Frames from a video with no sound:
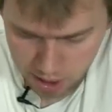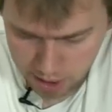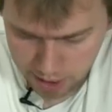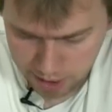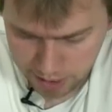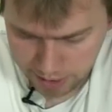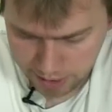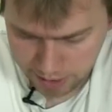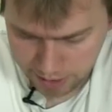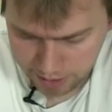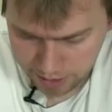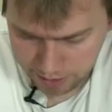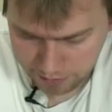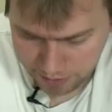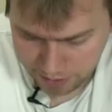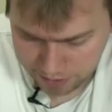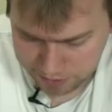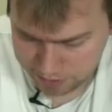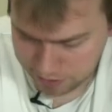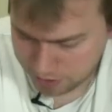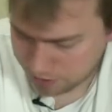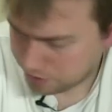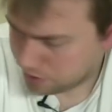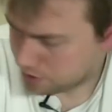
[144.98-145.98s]

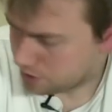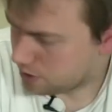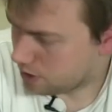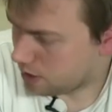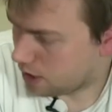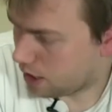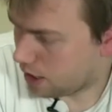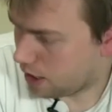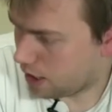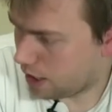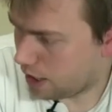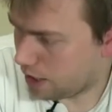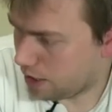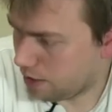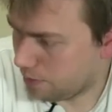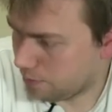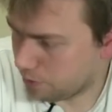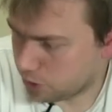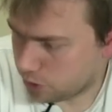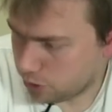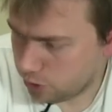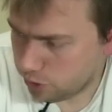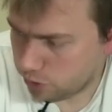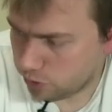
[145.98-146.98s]
That sucks.
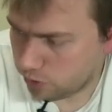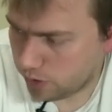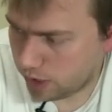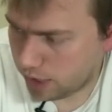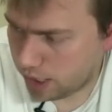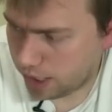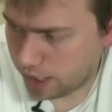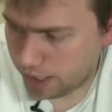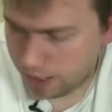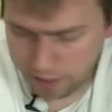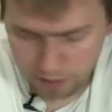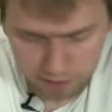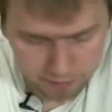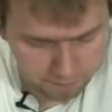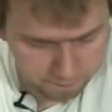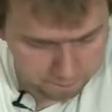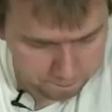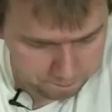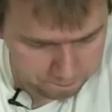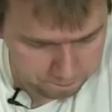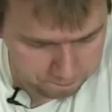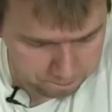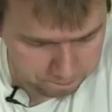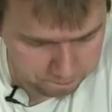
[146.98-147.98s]
Number 2,
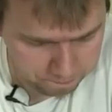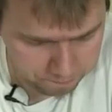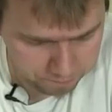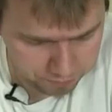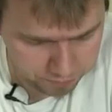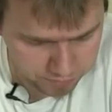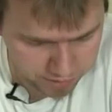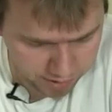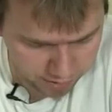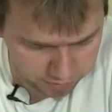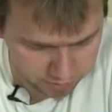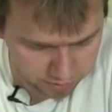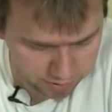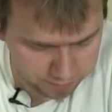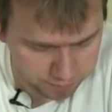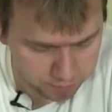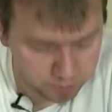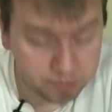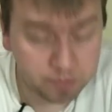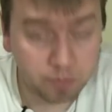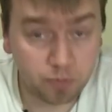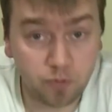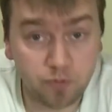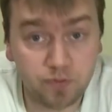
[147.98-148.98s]
Death
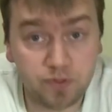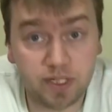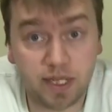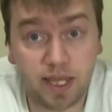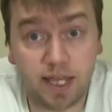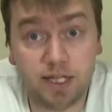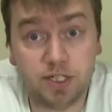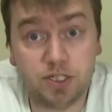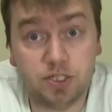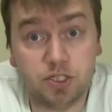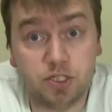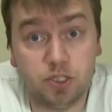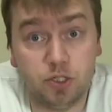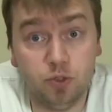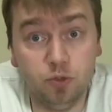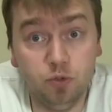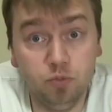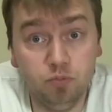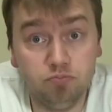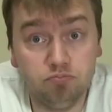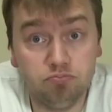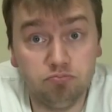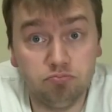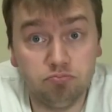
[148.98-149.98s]
Leapers moved to
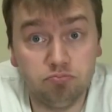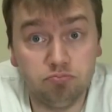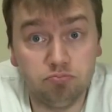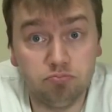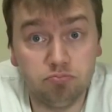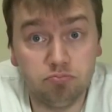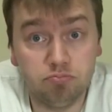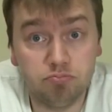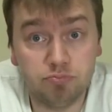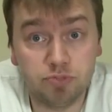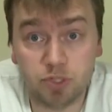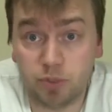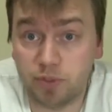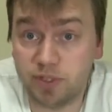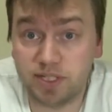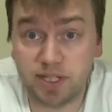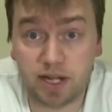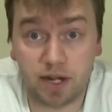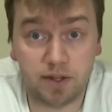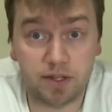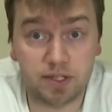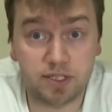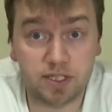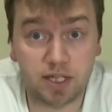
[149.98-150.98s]
HQ, so he's
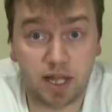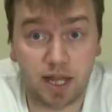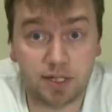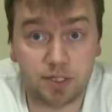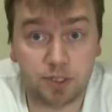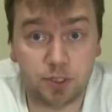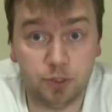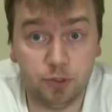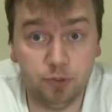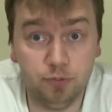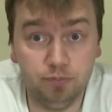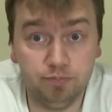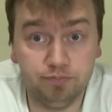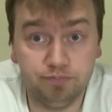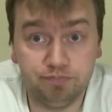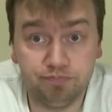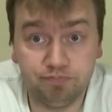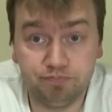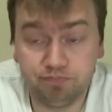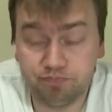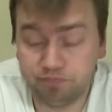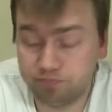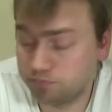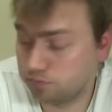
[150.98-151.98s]
out of the slot too.
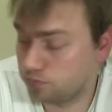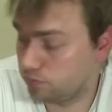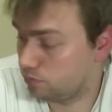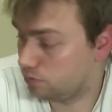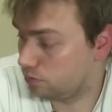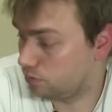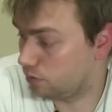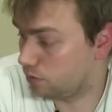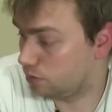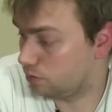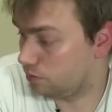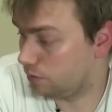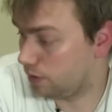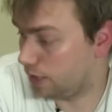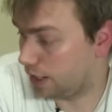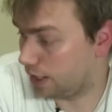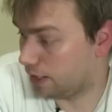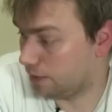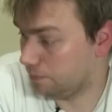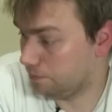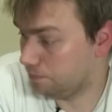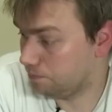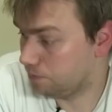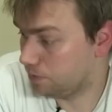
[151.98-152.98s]

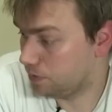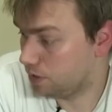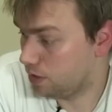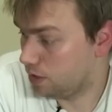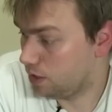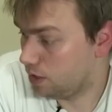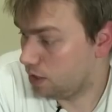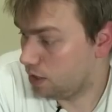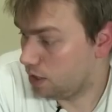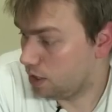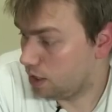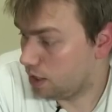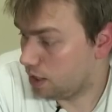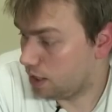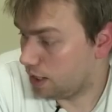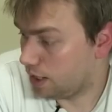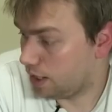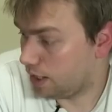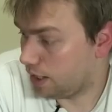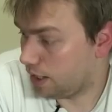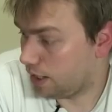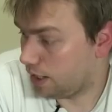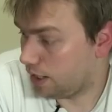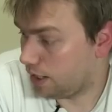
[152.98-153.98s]
Yeah.
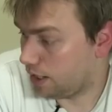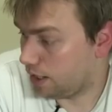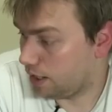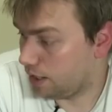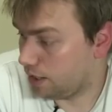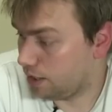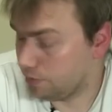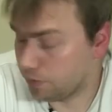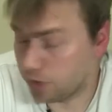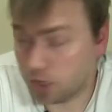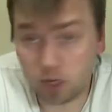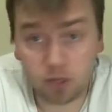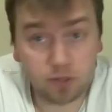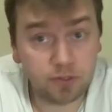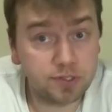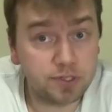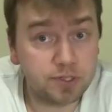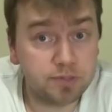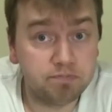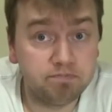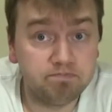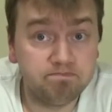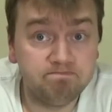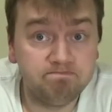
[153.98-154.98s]

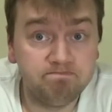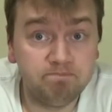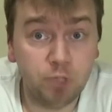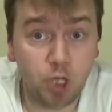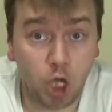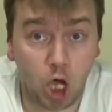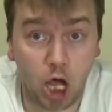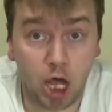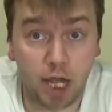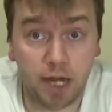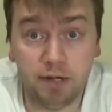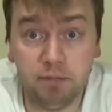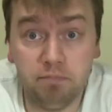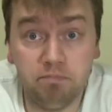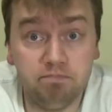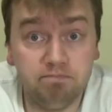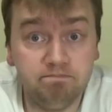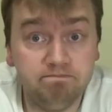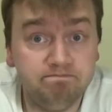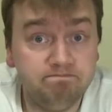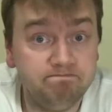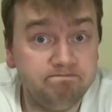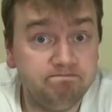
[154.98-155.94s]
Imgarls, gone.